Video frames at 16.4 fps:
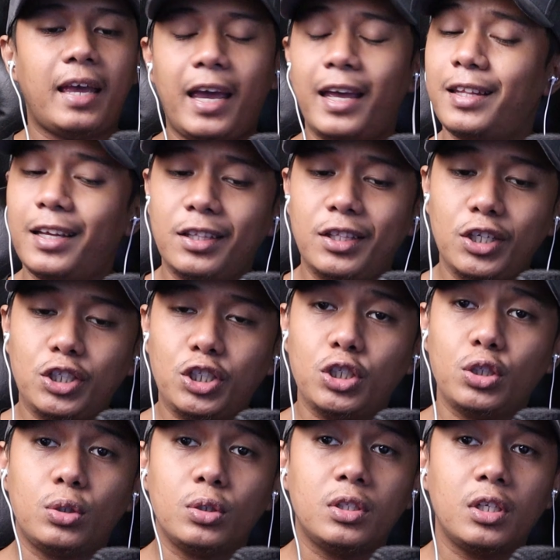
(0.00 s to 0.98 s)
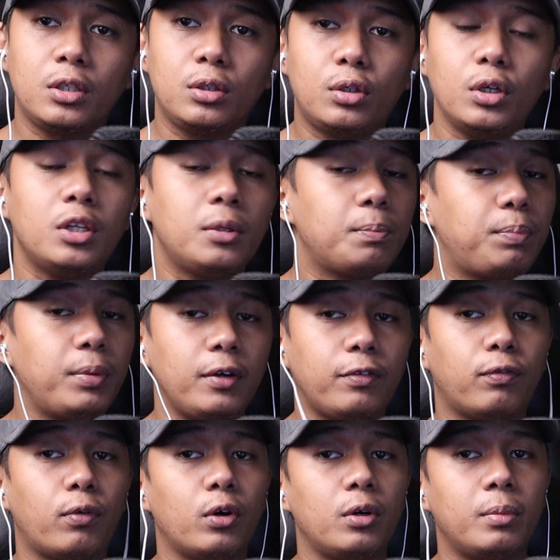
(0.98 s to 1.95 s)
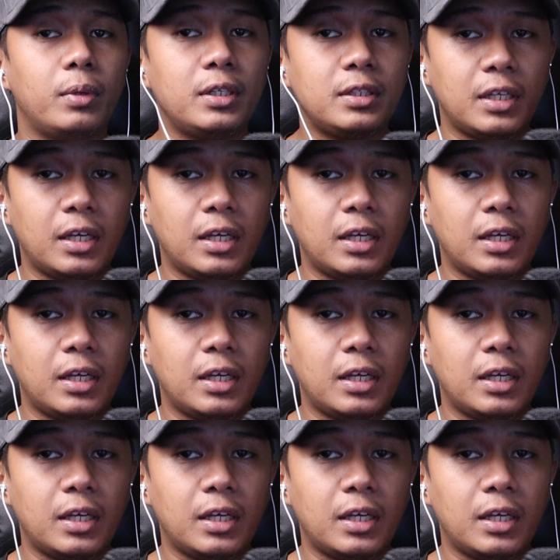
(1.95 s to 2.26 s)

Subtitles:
In addition to the good performance